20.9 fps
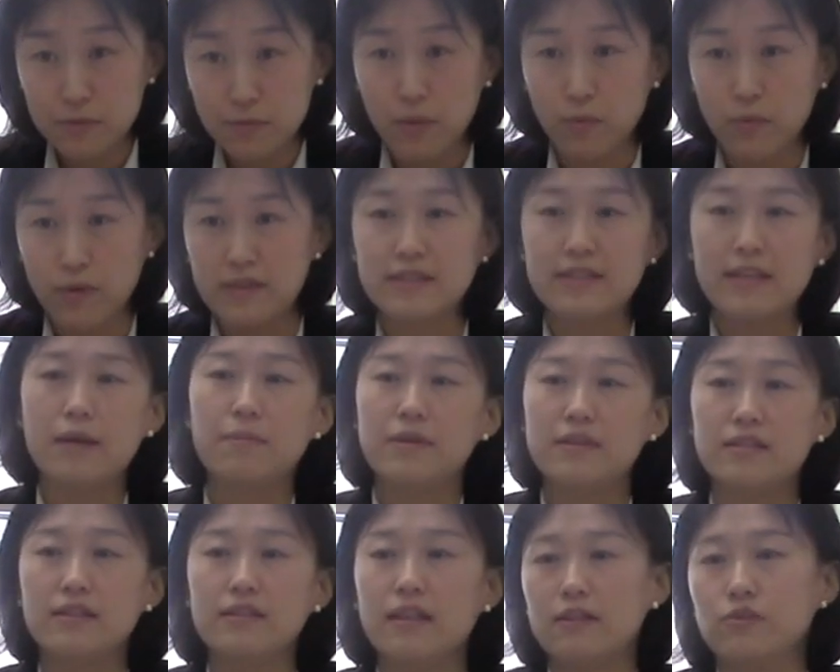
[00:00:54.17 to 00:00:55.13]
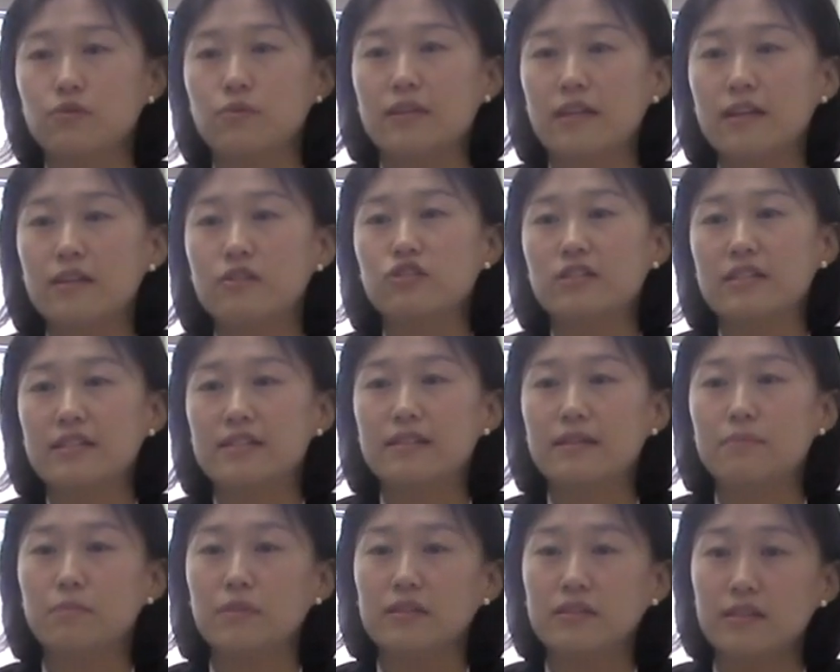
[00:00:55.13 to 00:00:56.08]
but with same intellectual interests
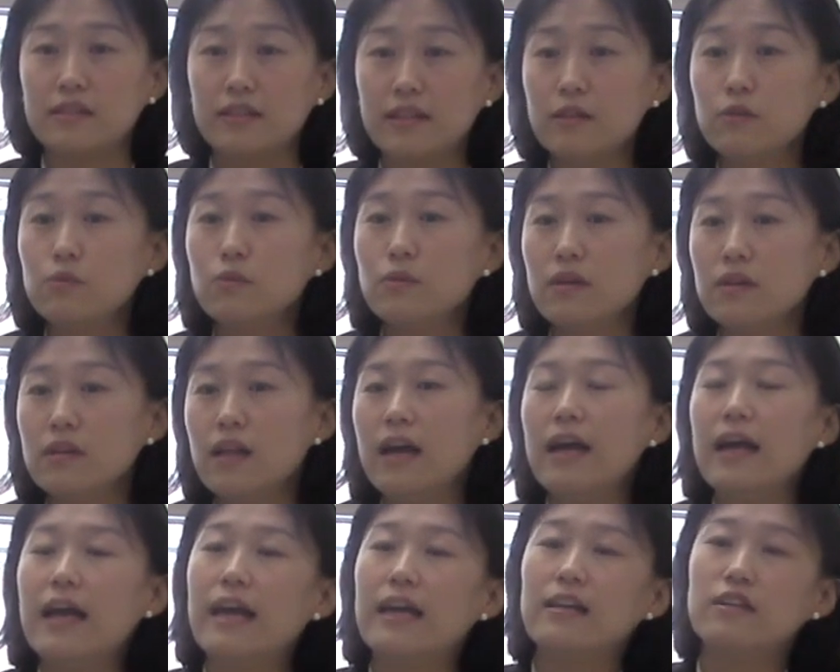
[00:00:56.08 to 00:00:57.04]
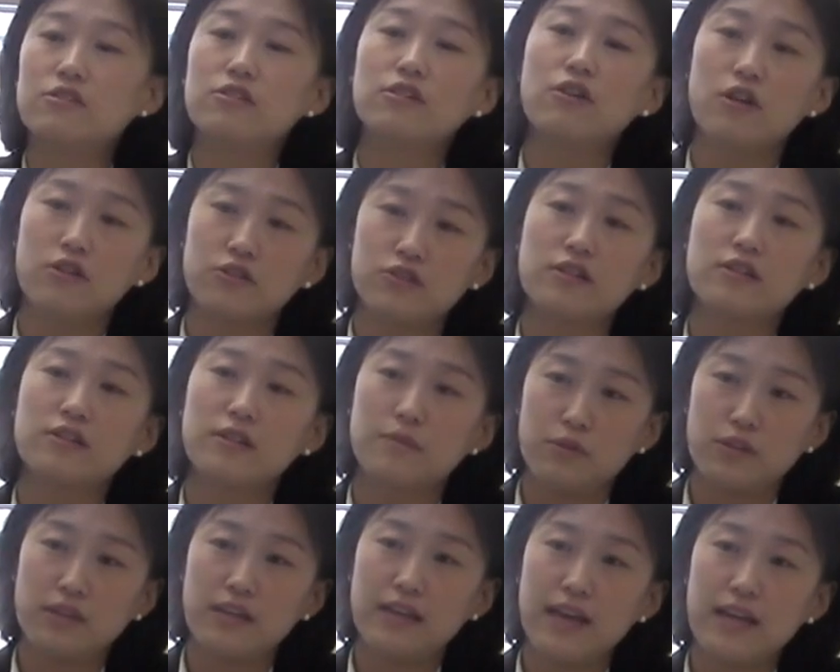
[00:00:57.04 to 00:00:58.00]
in multilingual and intercultural
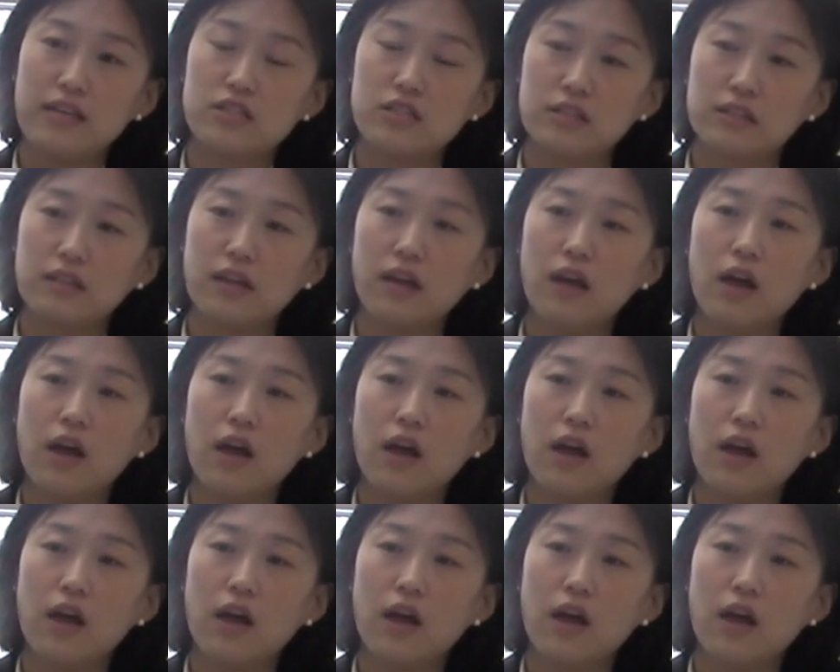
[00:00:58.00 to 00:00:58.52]
communication.